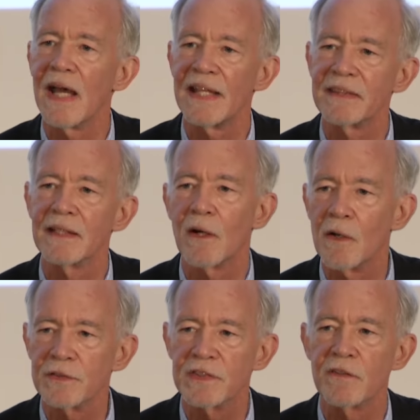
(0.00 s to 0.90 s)
at the
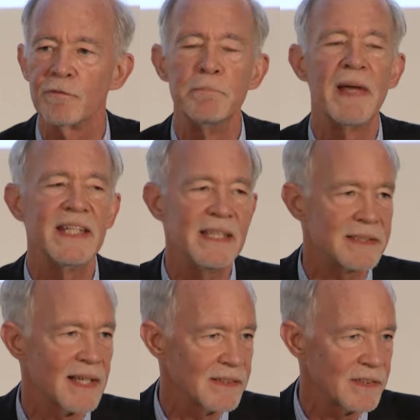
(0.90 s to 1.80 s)
cost of many
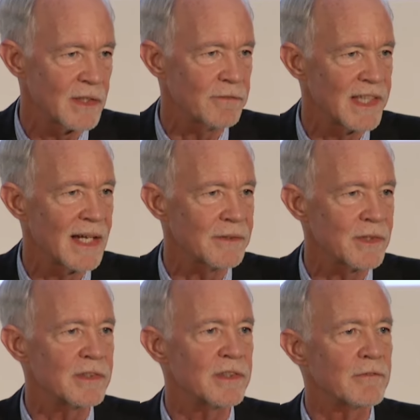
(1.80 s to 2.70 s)
tens of
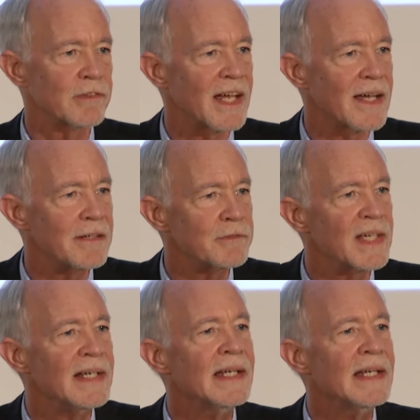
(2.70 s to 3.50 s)
thousands of lives,